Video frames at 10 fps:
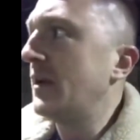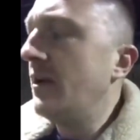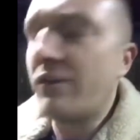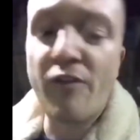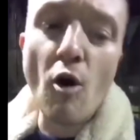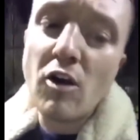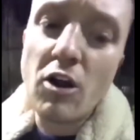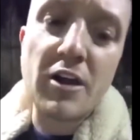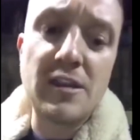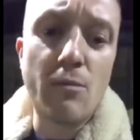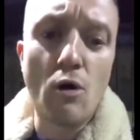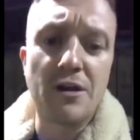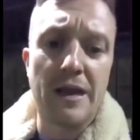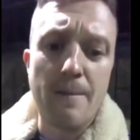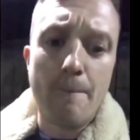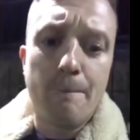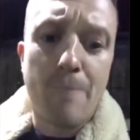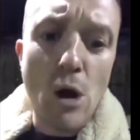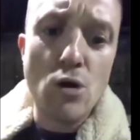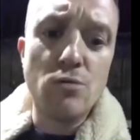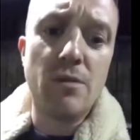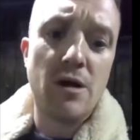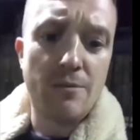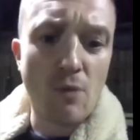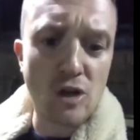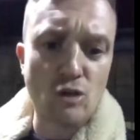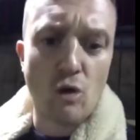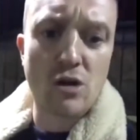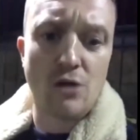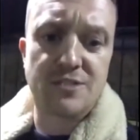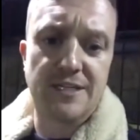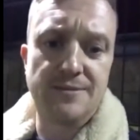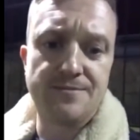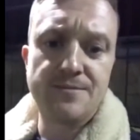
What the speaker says: 4 o'clock in the morning, boom, my door goes in.